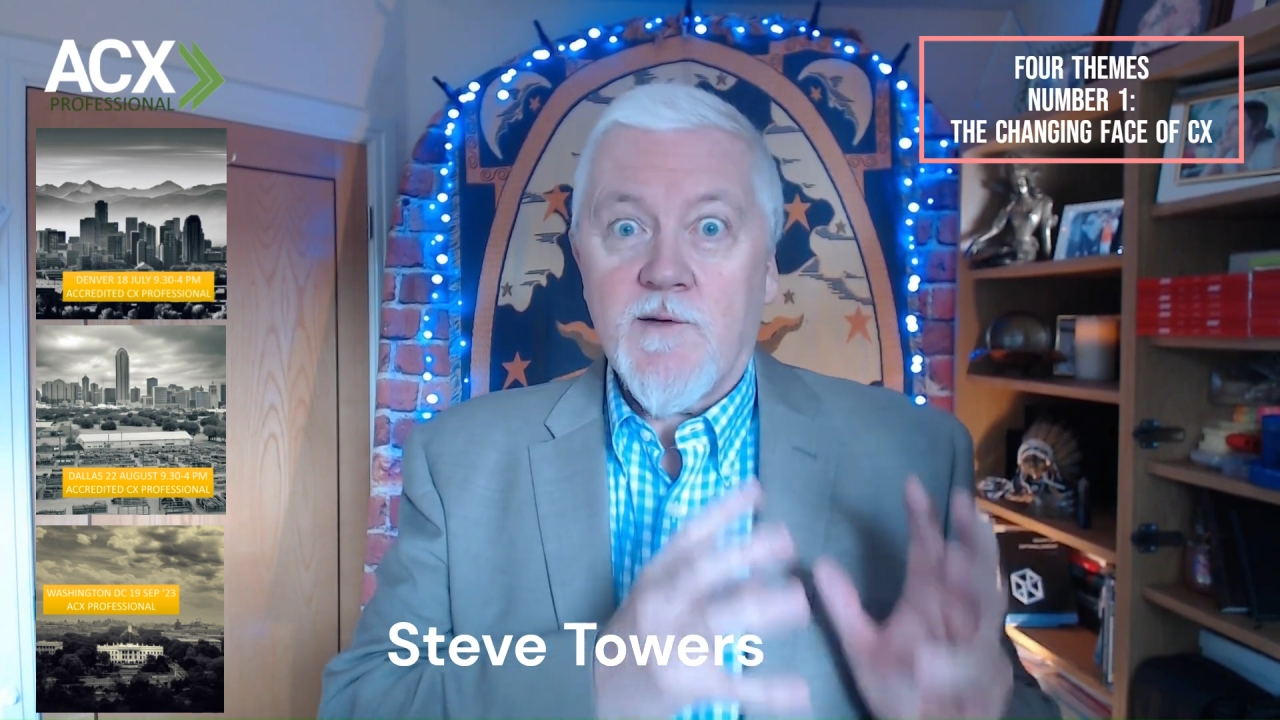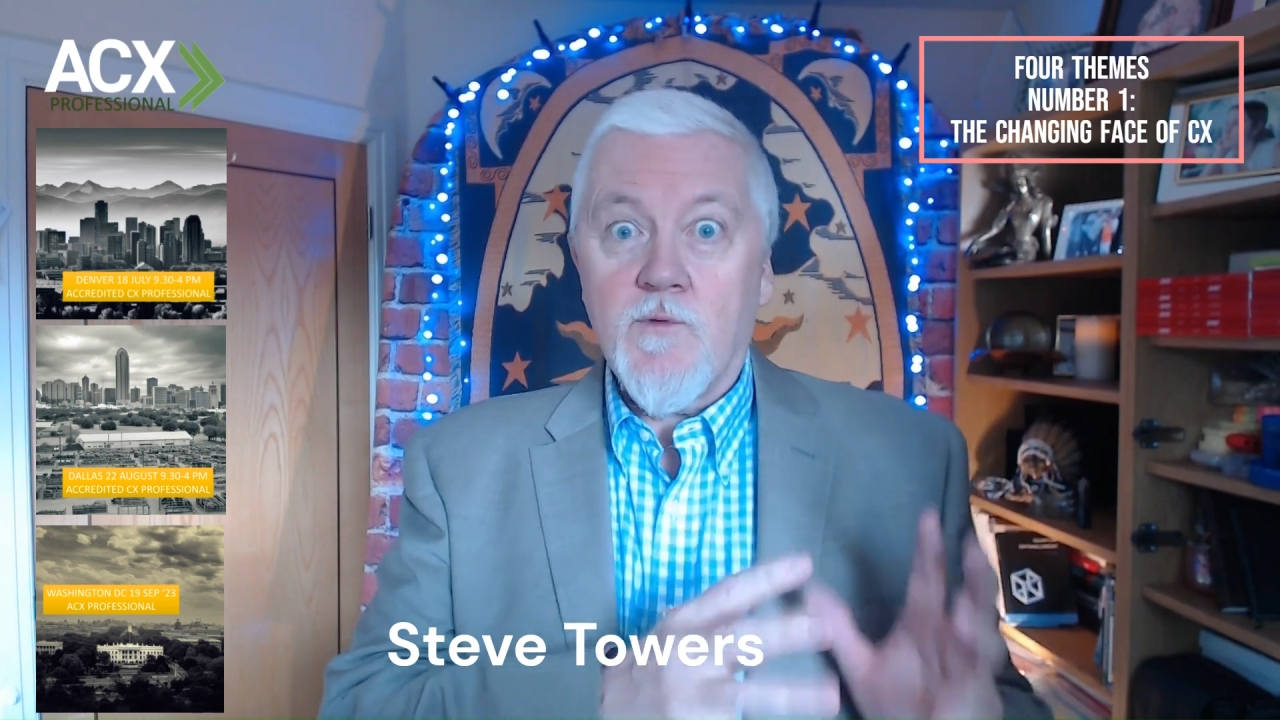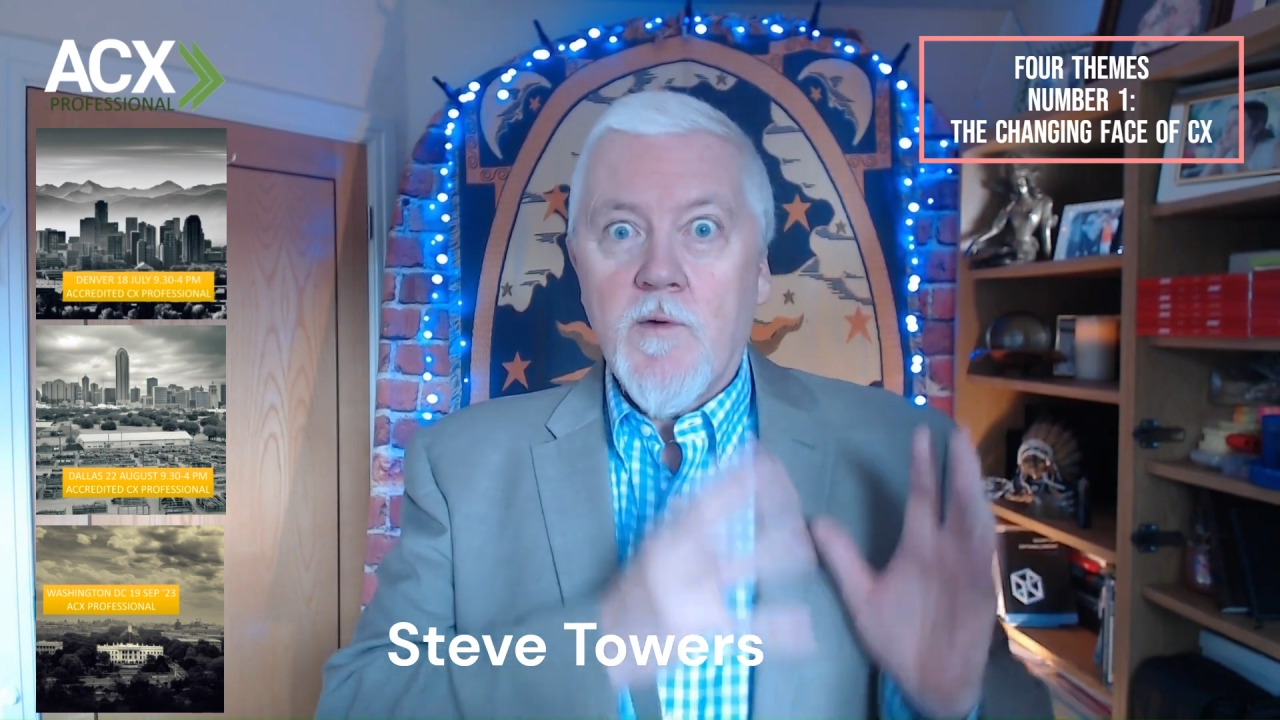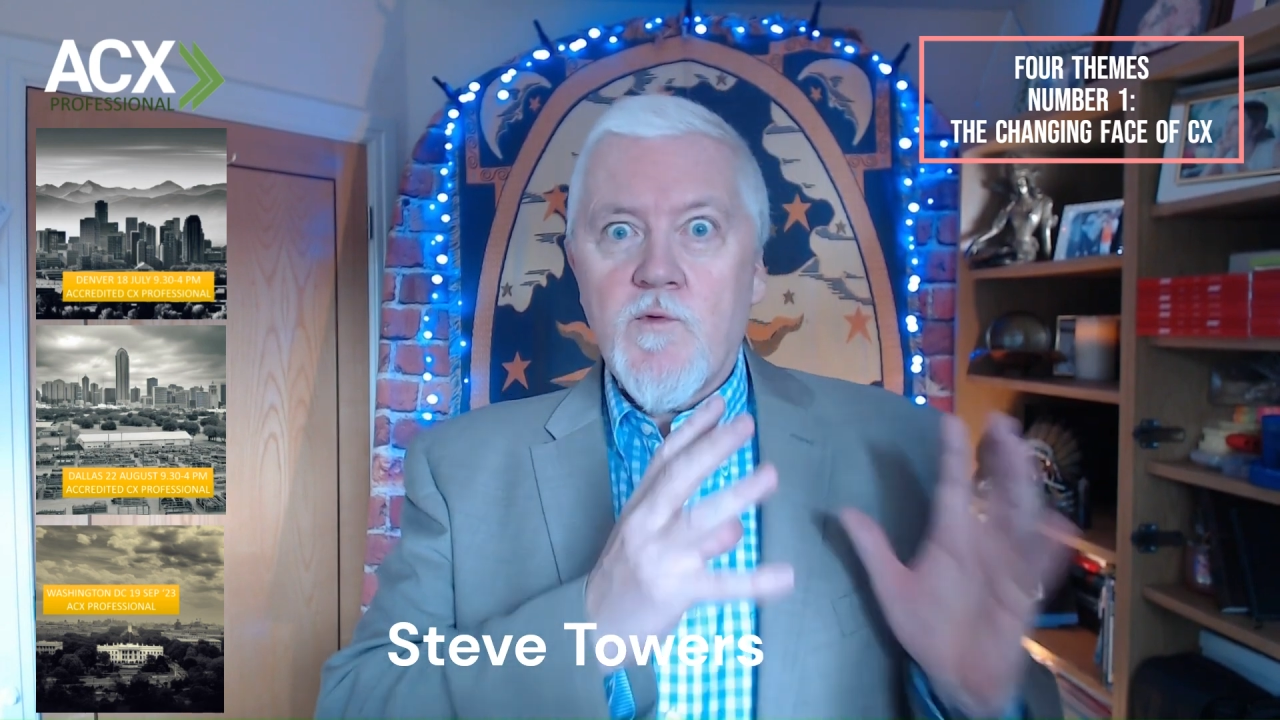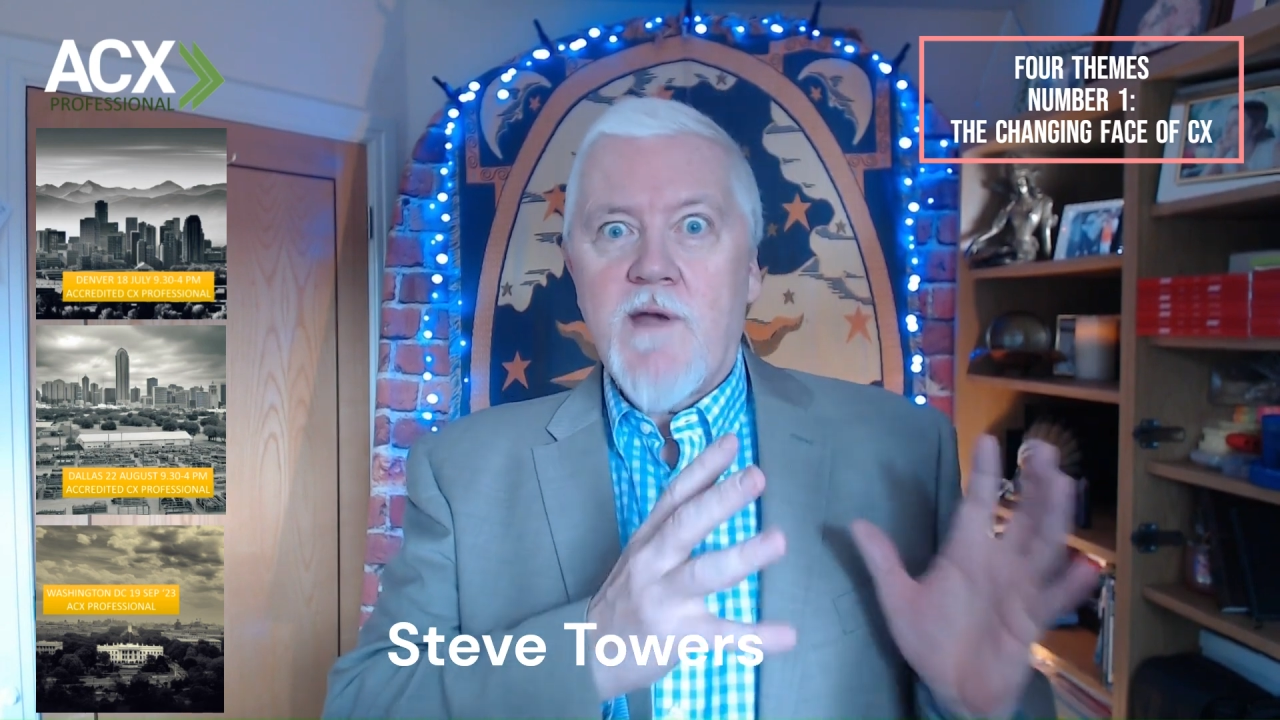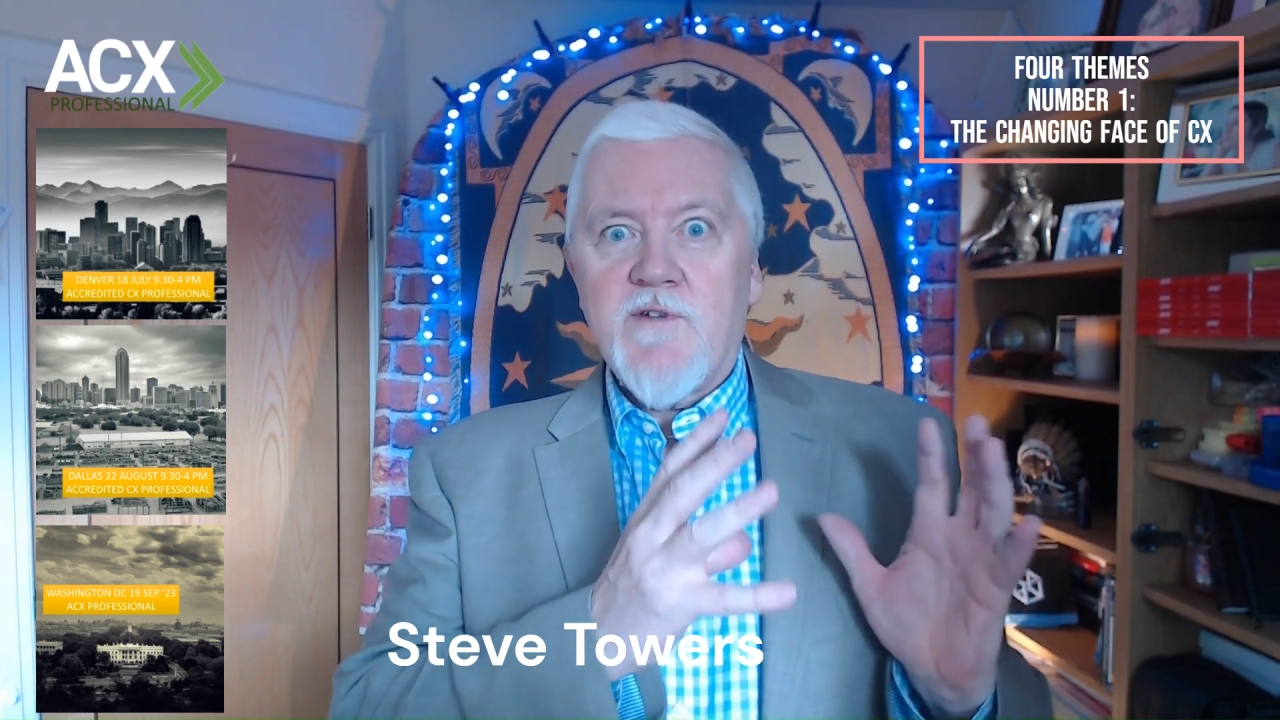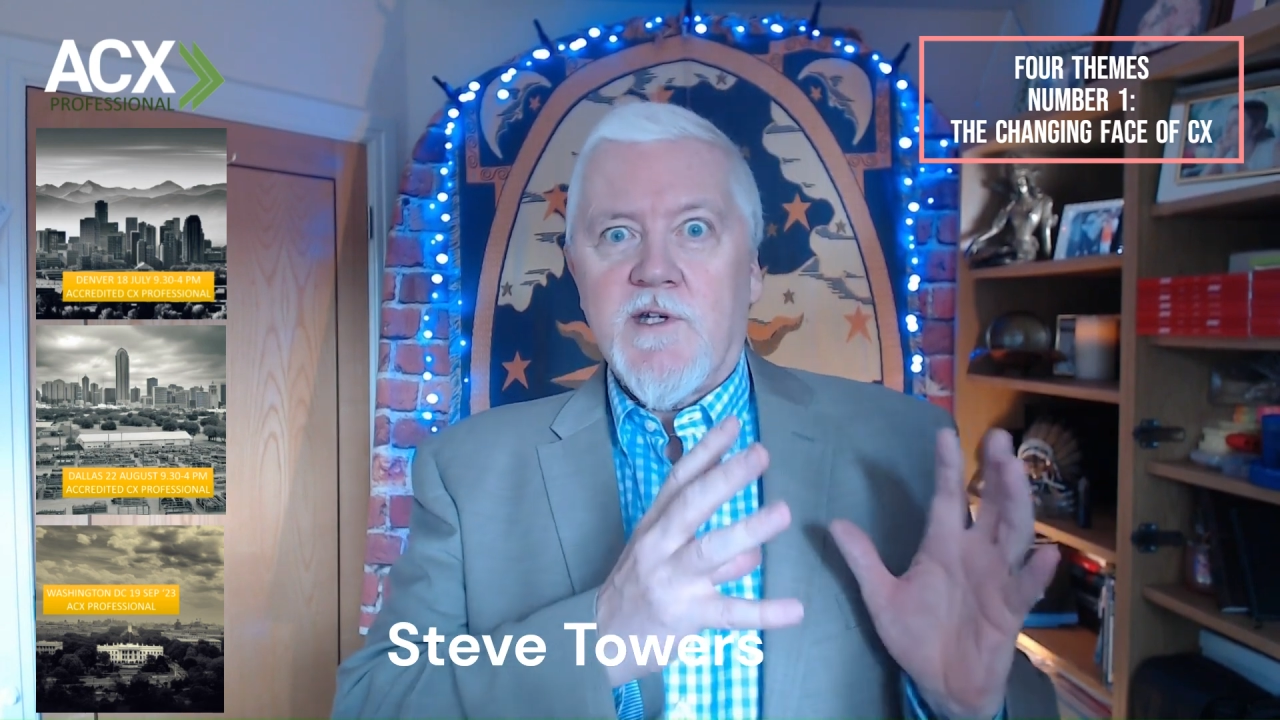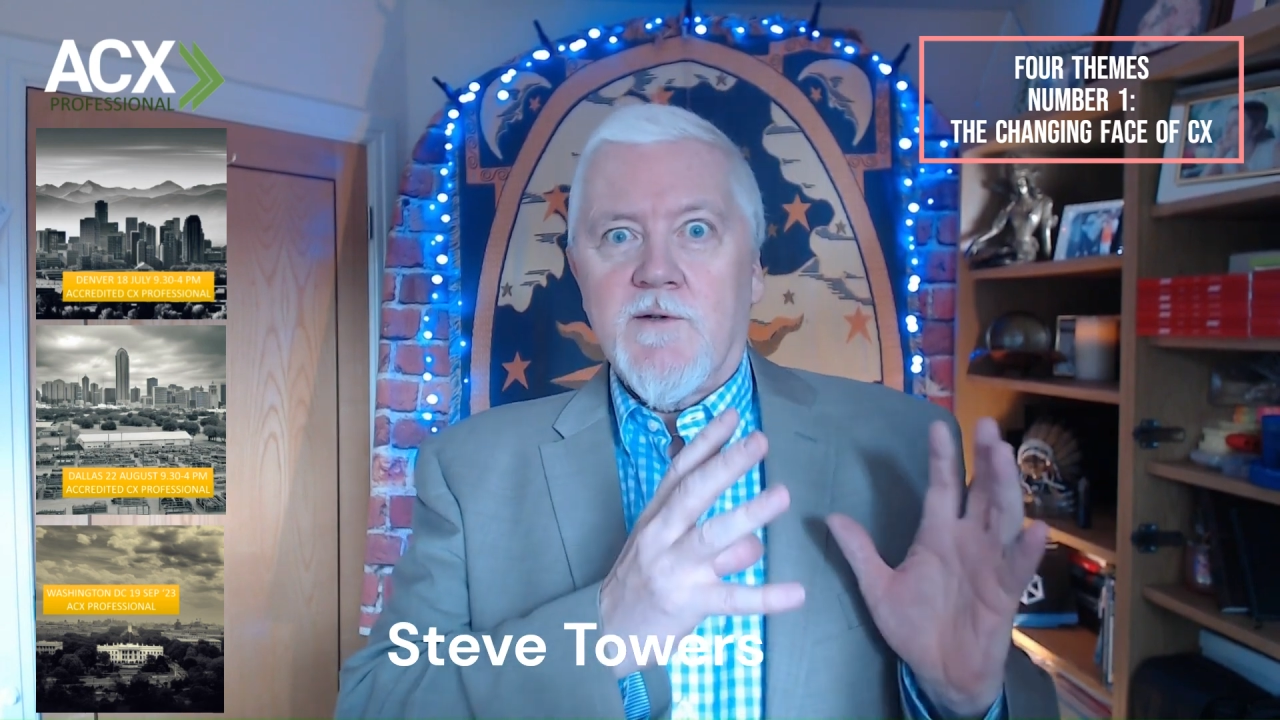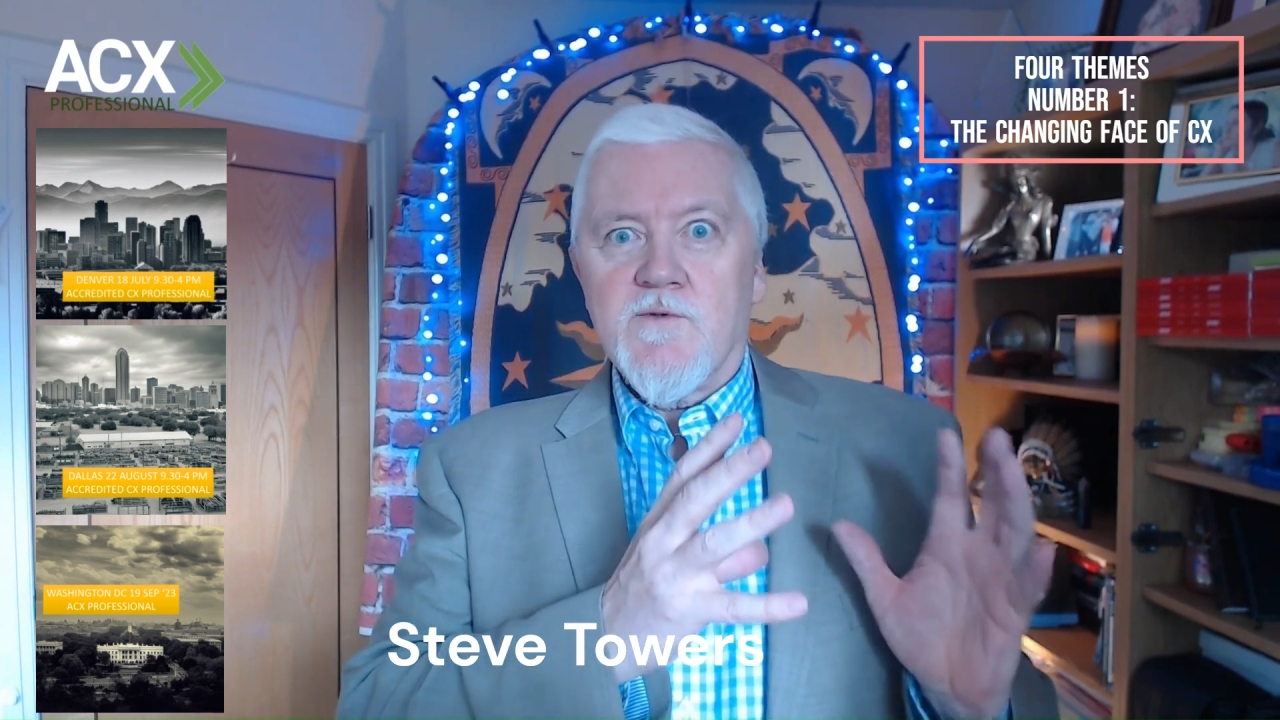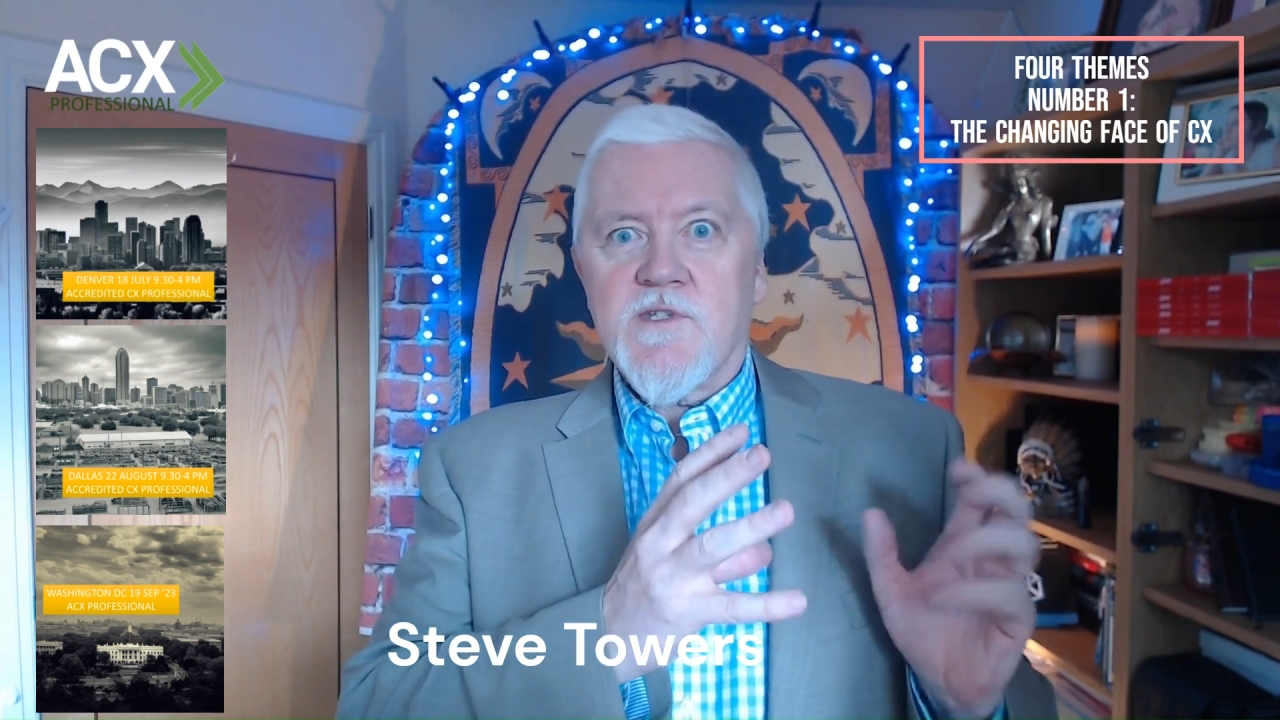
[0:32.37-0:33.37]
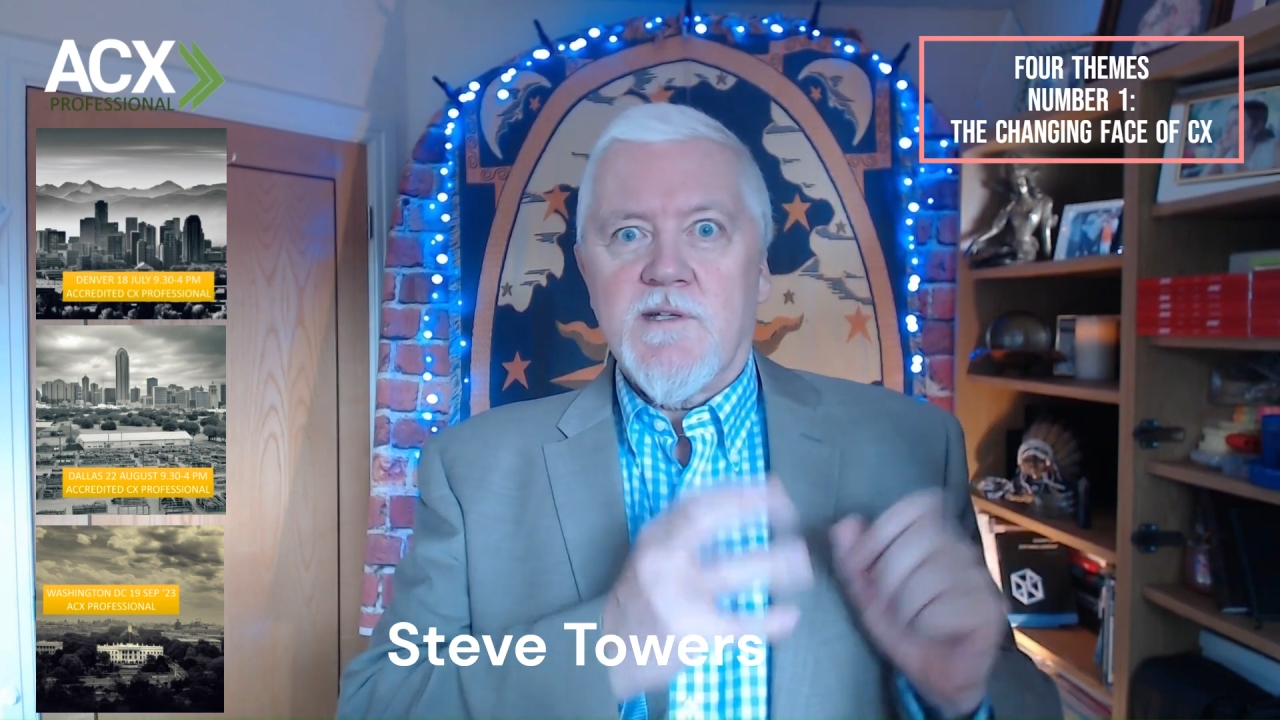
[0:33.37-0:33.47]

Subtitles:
grow revenues,